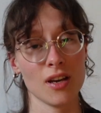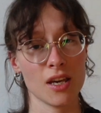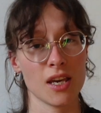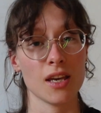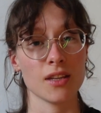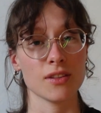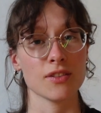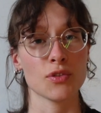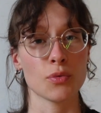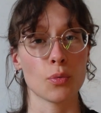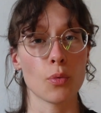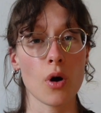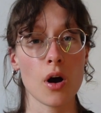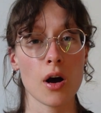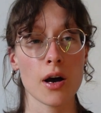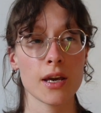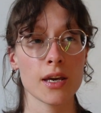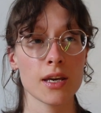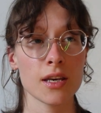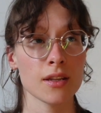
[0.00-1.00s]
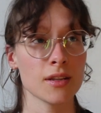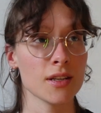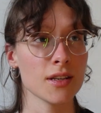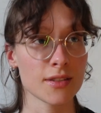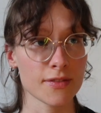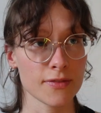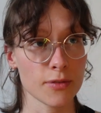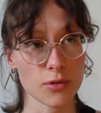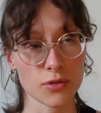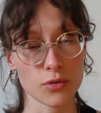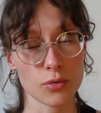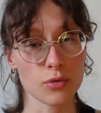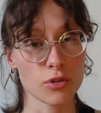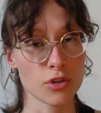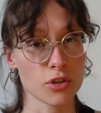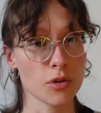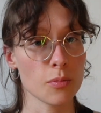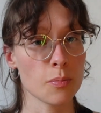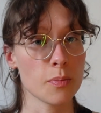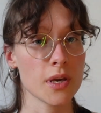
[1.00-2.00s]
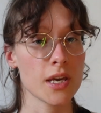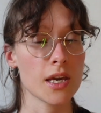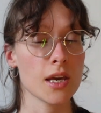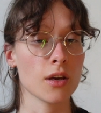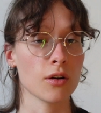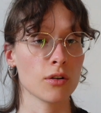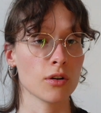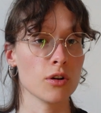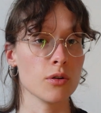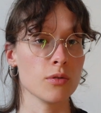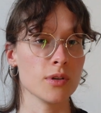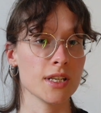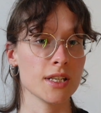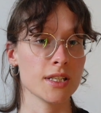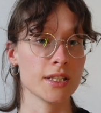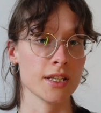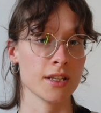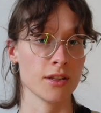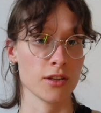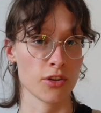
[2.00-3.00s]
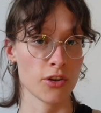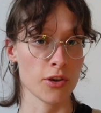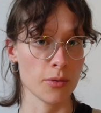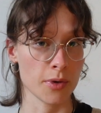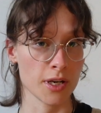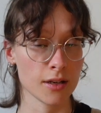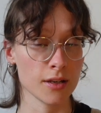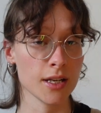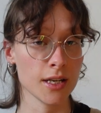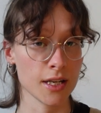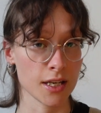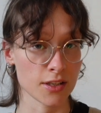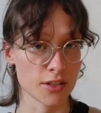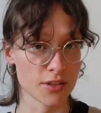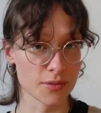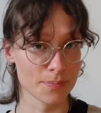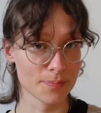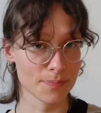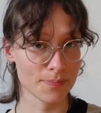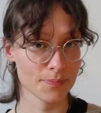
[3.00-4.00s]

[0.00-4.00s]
against why this fossil should be included in the human lineage.